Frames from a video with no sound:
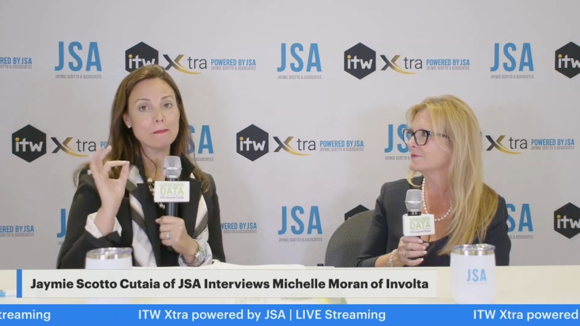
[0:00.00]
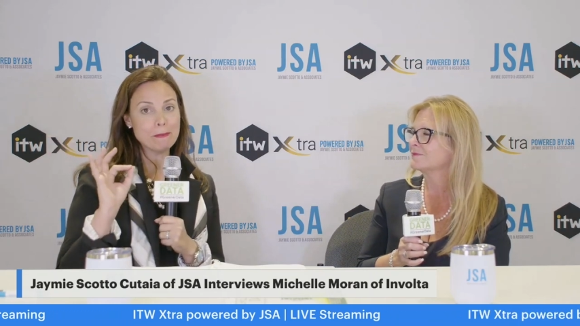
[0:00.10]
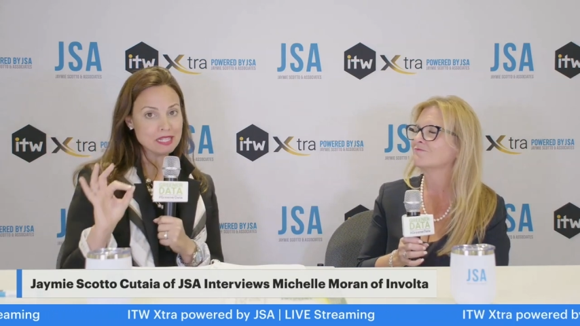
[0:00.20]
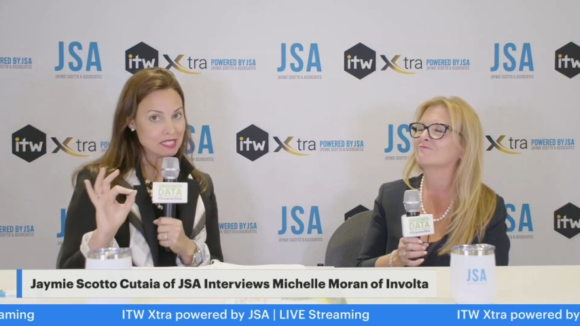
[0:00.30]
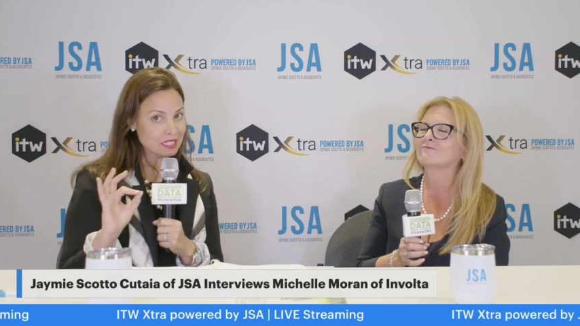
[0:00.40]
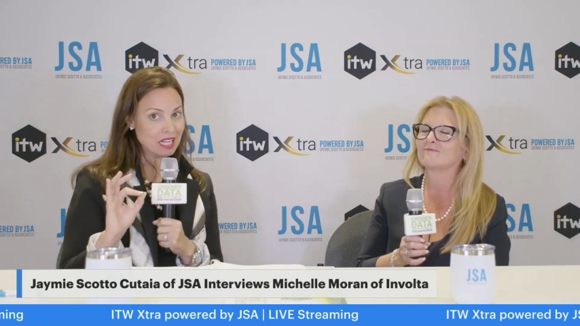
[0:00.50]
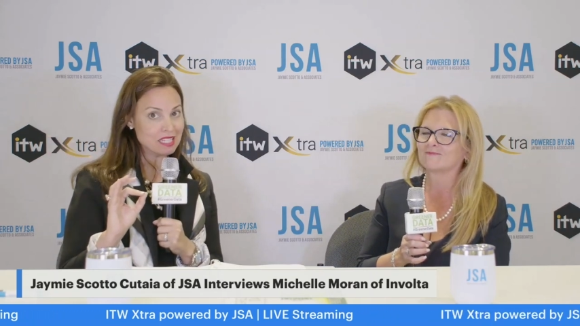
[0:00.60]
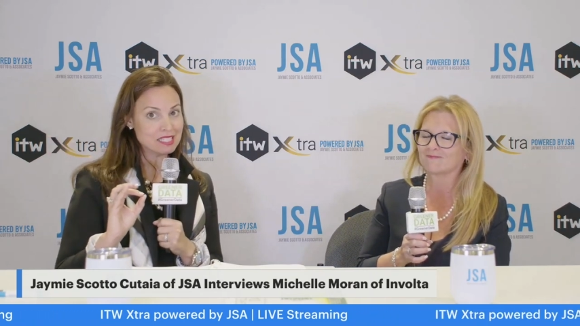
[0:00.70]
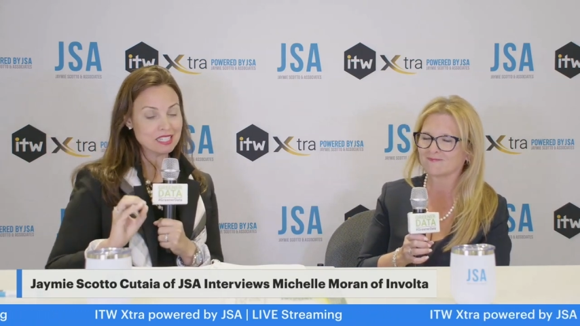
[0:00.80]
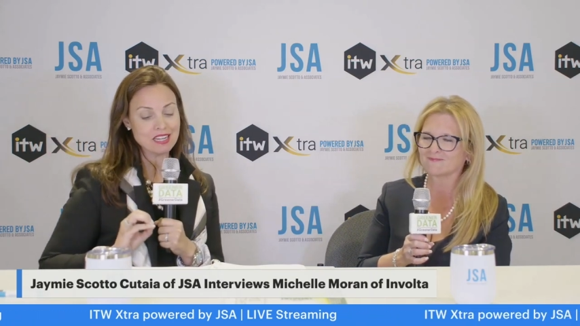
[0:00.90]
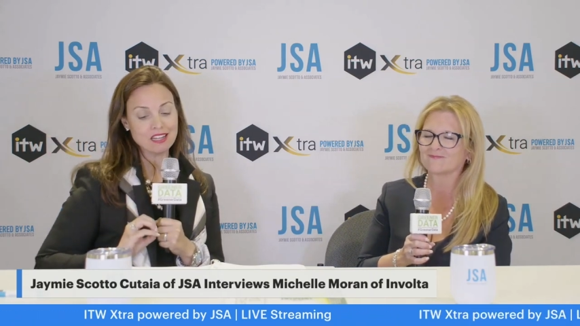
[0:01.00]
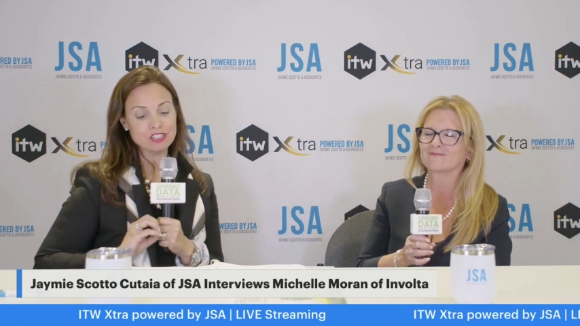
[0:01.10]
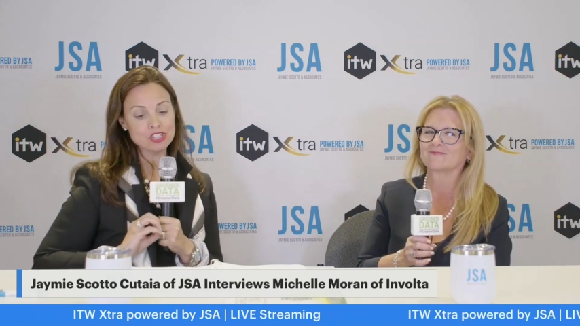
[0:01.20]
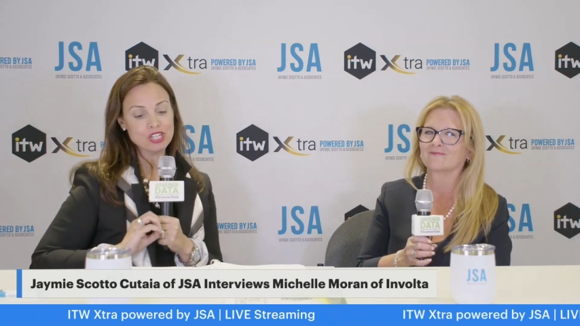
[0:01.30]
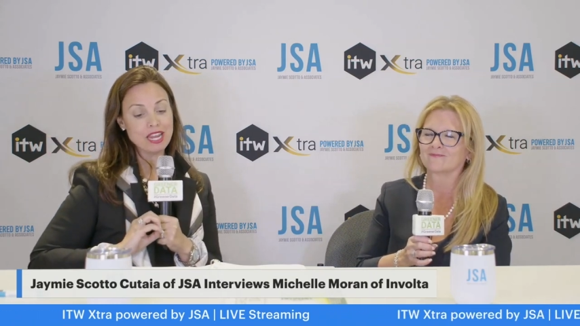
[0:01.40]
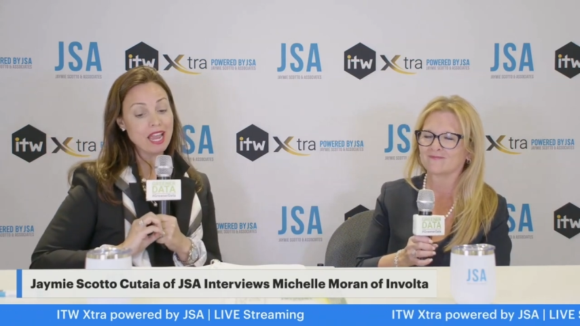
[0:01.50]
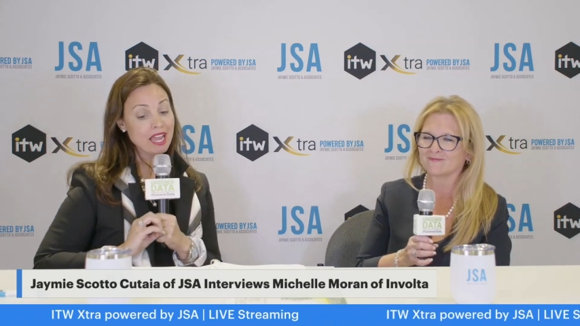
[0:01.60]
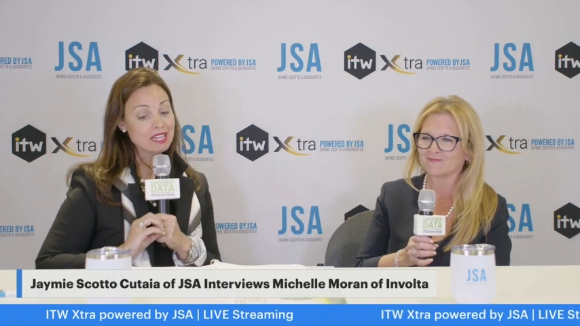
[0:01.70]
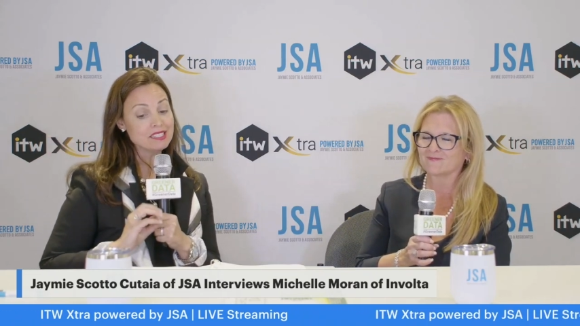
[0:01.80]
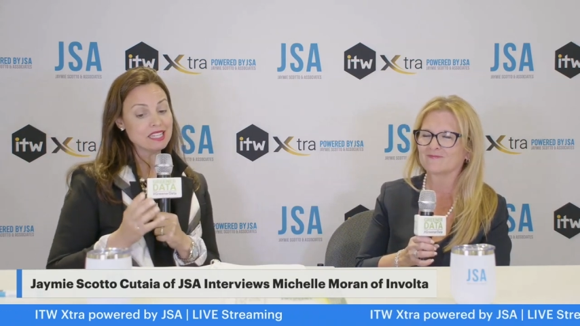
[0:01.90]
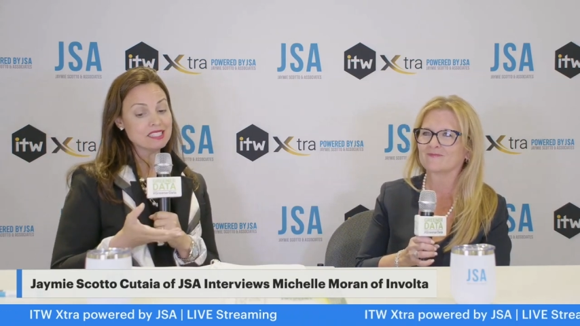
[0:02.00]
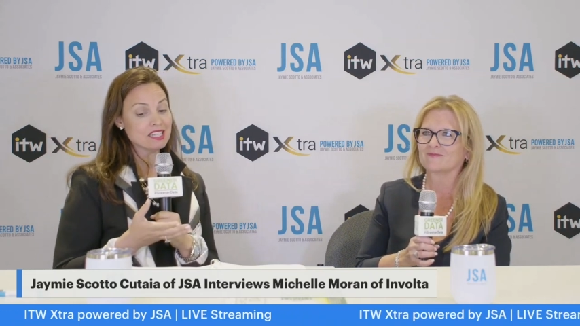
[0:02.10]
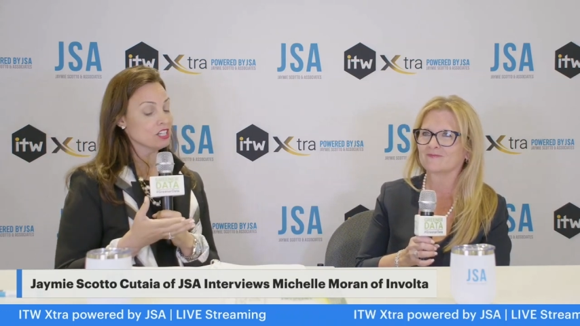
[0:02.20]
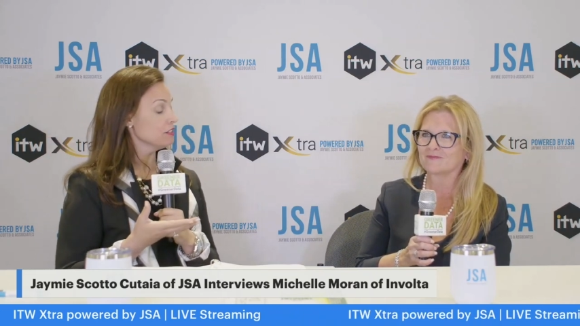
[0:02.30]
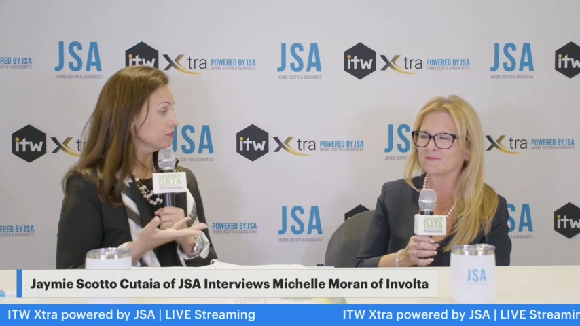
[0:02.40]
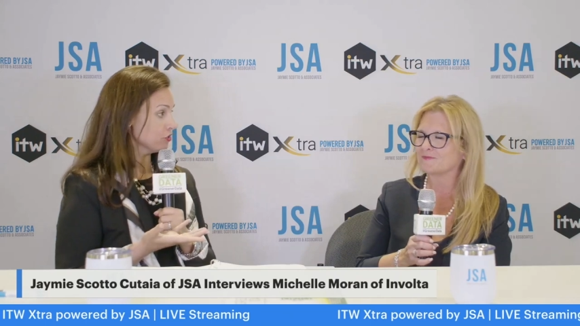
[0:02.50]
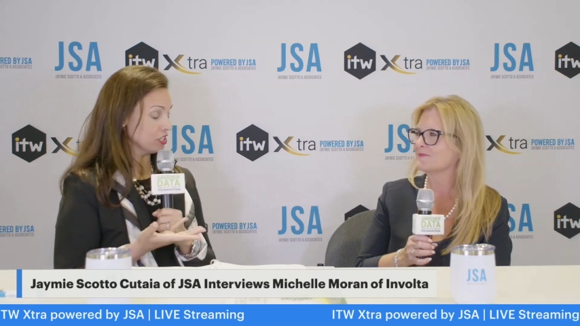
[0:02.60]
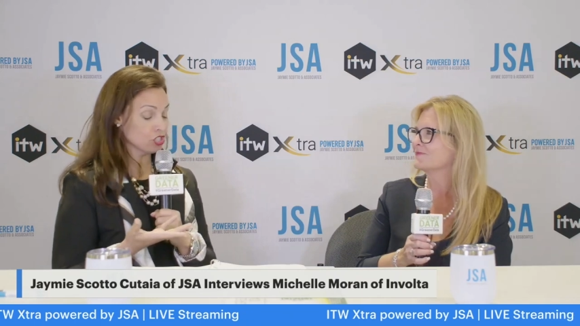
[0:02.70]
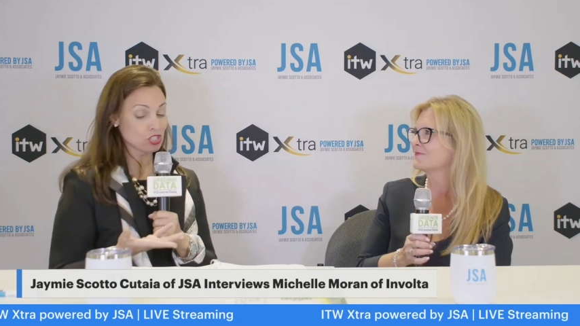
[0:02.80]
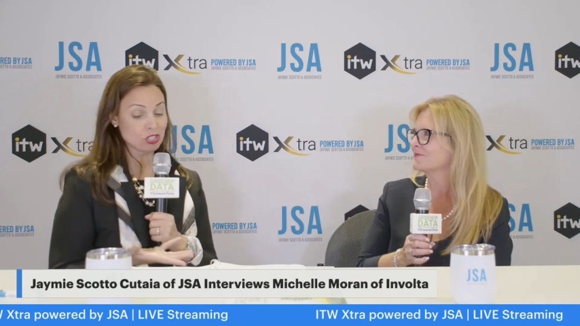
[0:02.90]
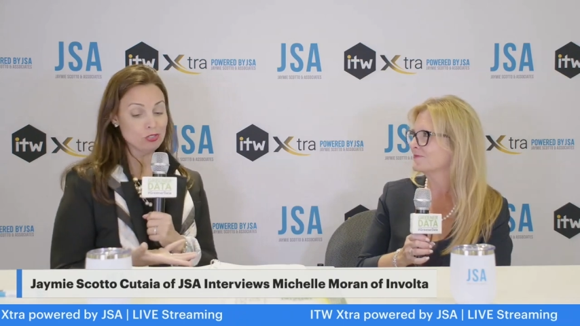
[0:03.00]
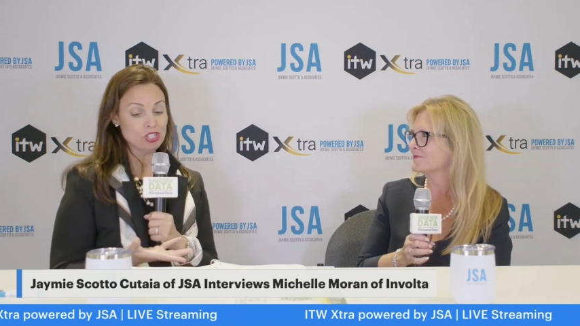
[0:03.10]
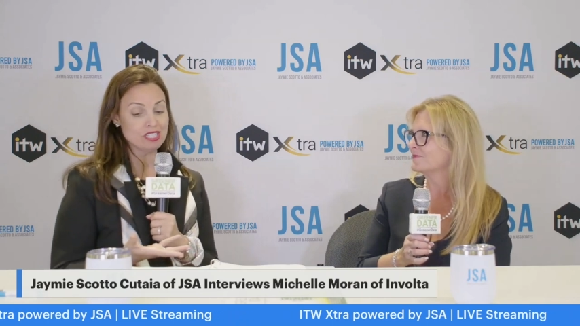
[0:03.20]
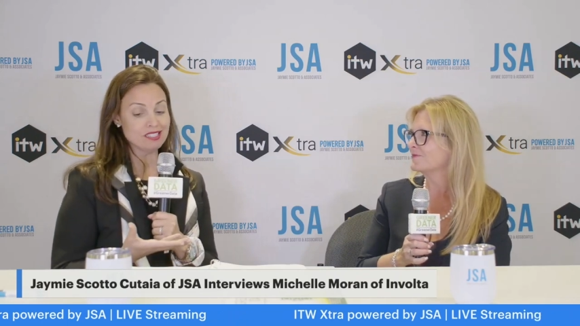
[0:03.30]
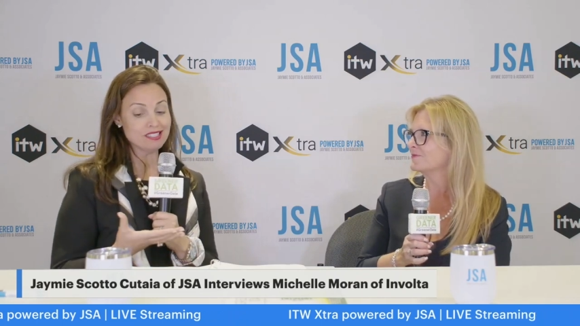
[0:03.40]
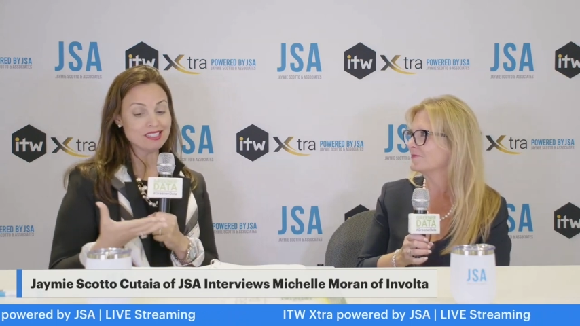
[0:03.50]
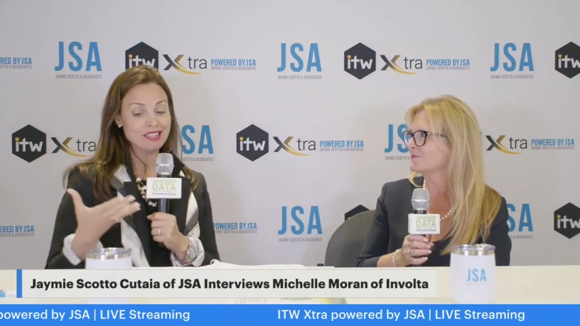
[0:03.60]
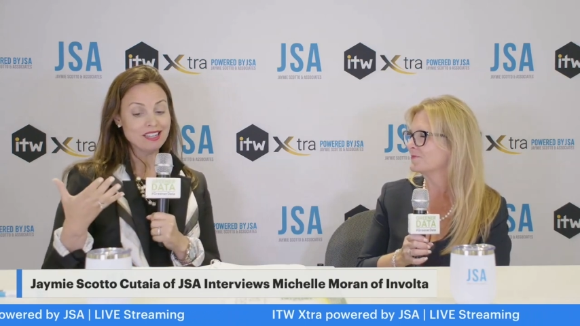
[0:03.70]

Speaker 1: best in class technology and data center infrastructure solutions,